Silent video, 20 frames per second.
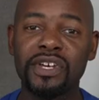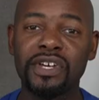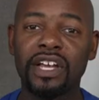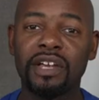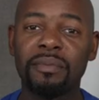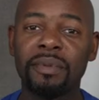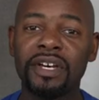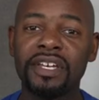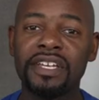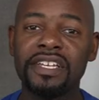talk
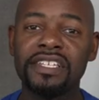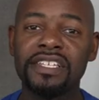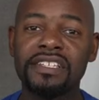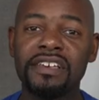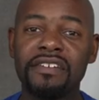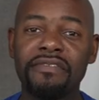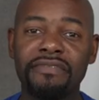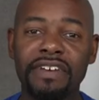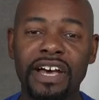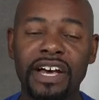about is
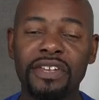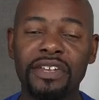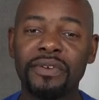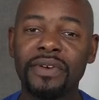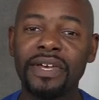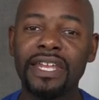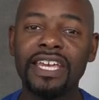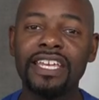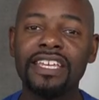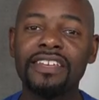value,
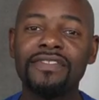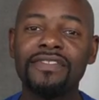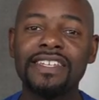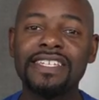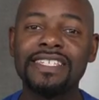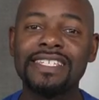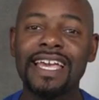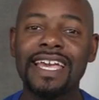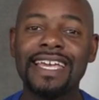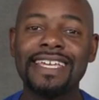and I give
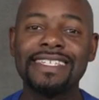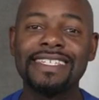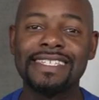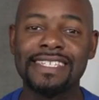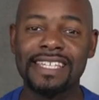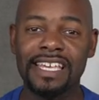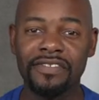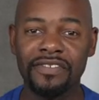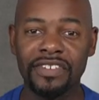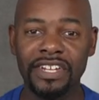these a
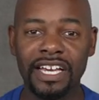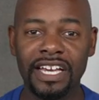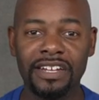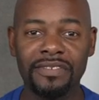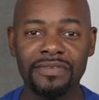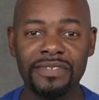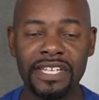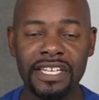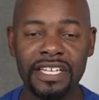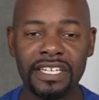7 out
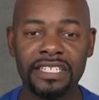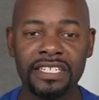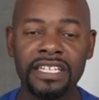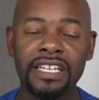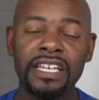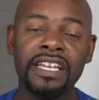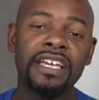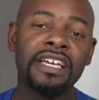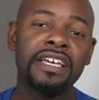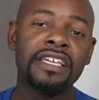of 10.
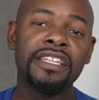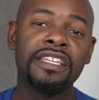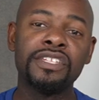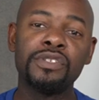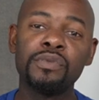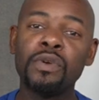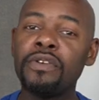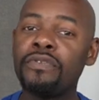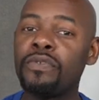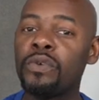The
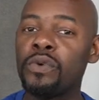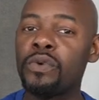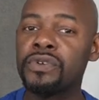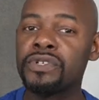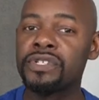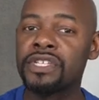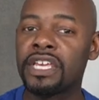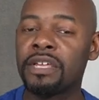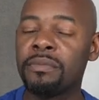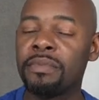
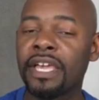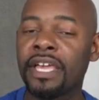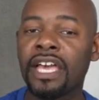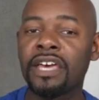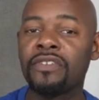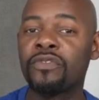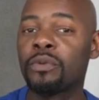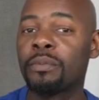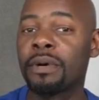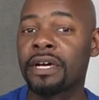12.4s can be
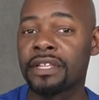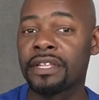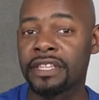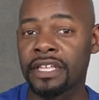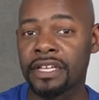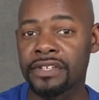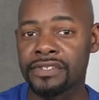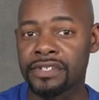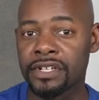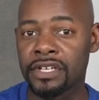had for about
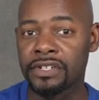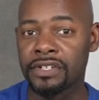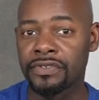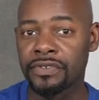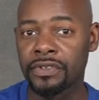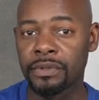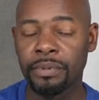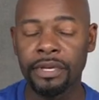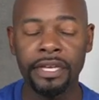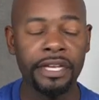$1,000 for
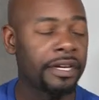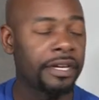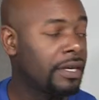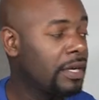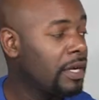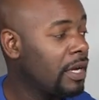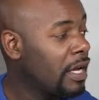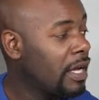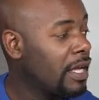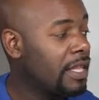the pair.
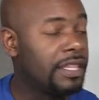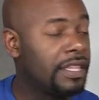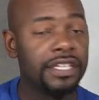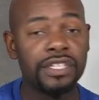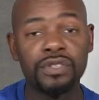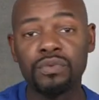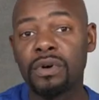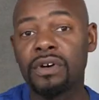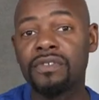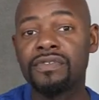The
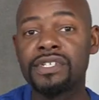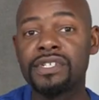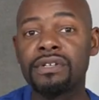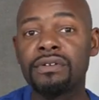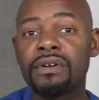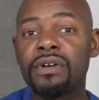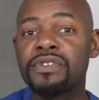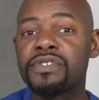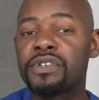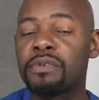
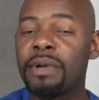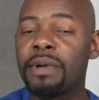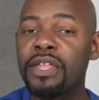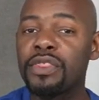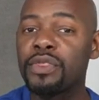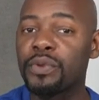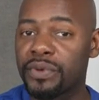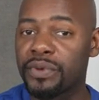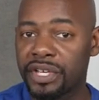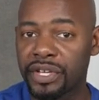12.0s about
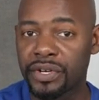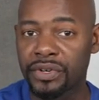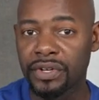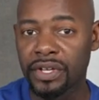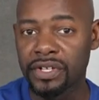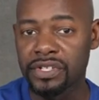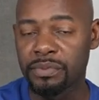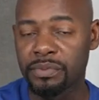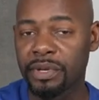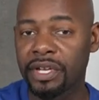
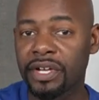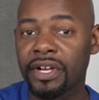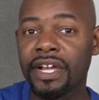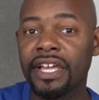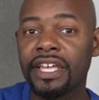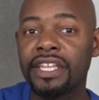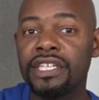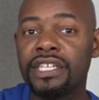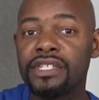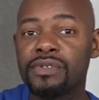$300 a pair,
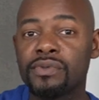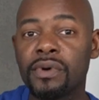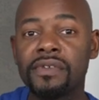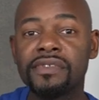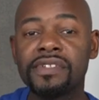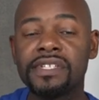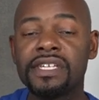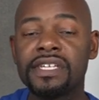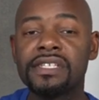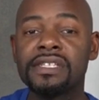and the
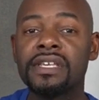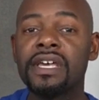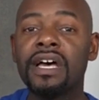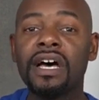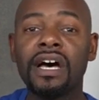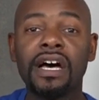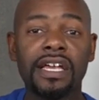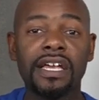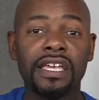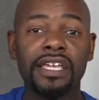12Cs
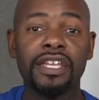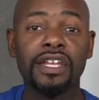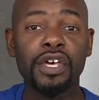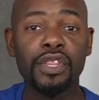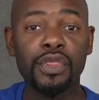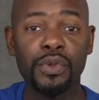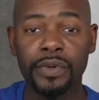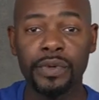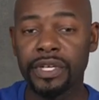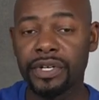again
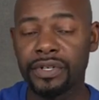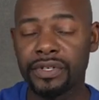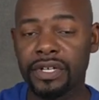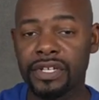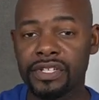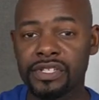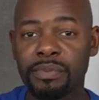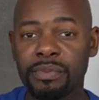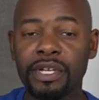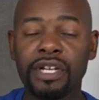
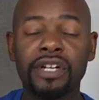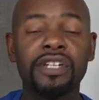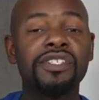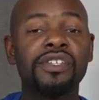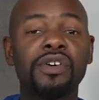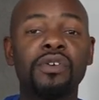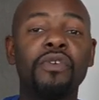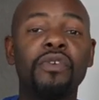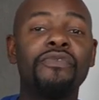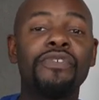$300 a pair.
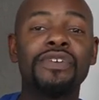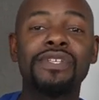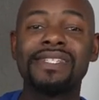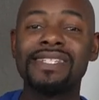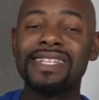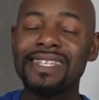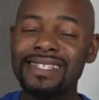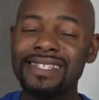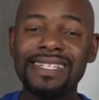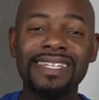So for
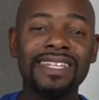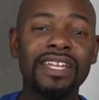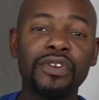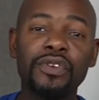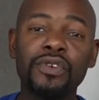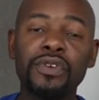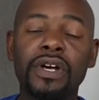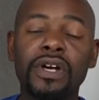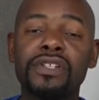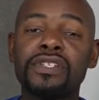
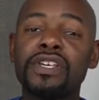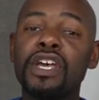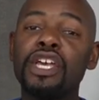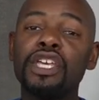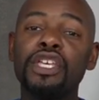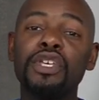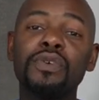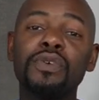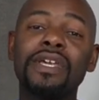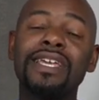$1,600,
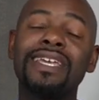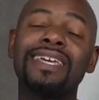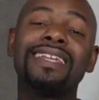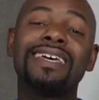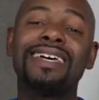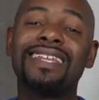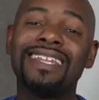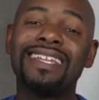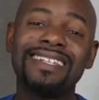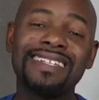you can get
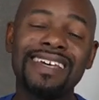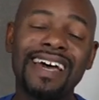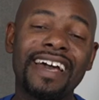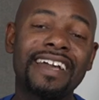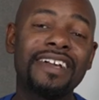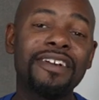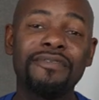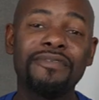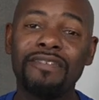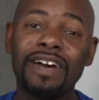an
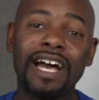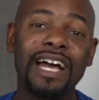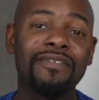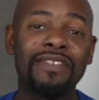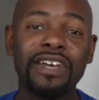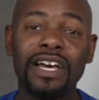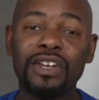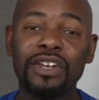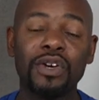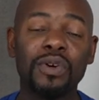entire
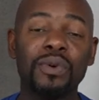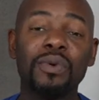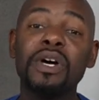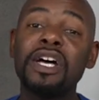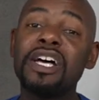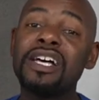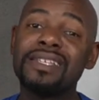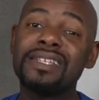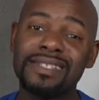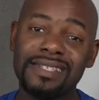5.0
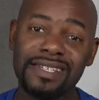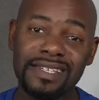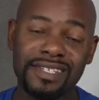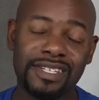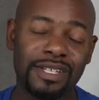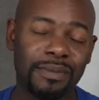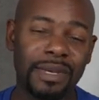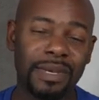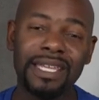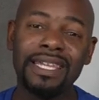
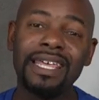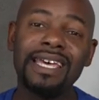system, and